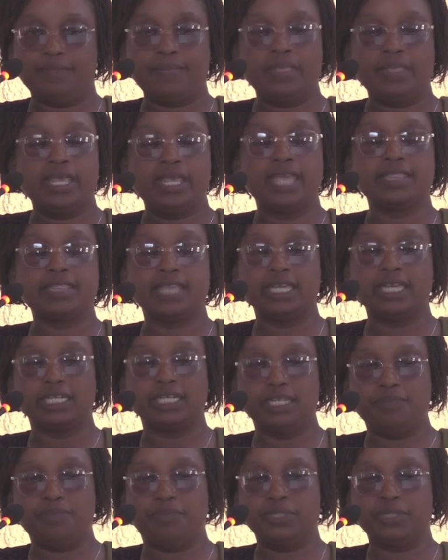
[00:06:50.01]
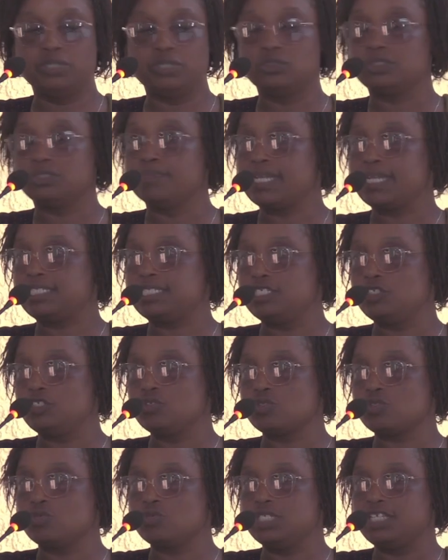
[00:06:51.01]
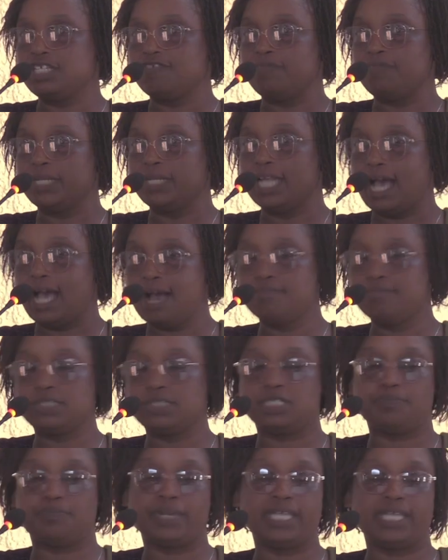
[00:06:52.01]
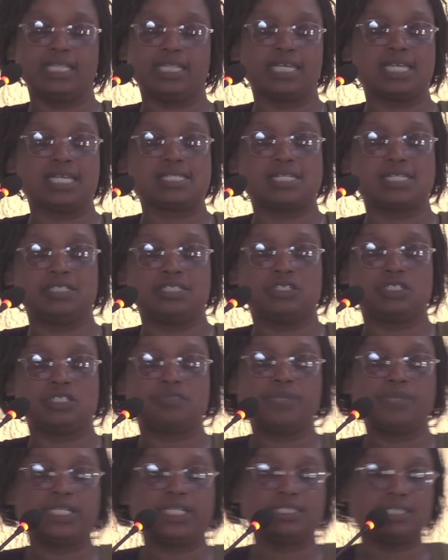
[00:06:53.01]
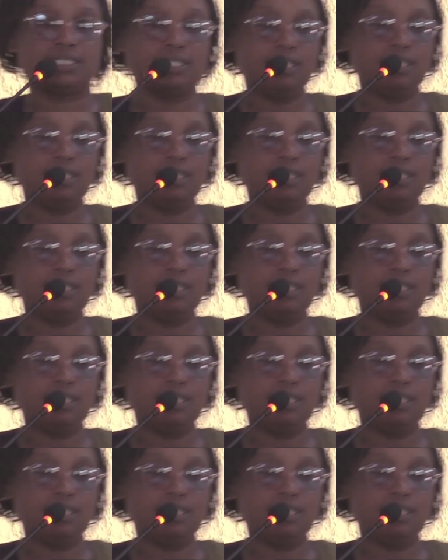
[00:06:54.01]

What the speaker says: And they rebuild my tissues which have been harmed by the cancer treatment.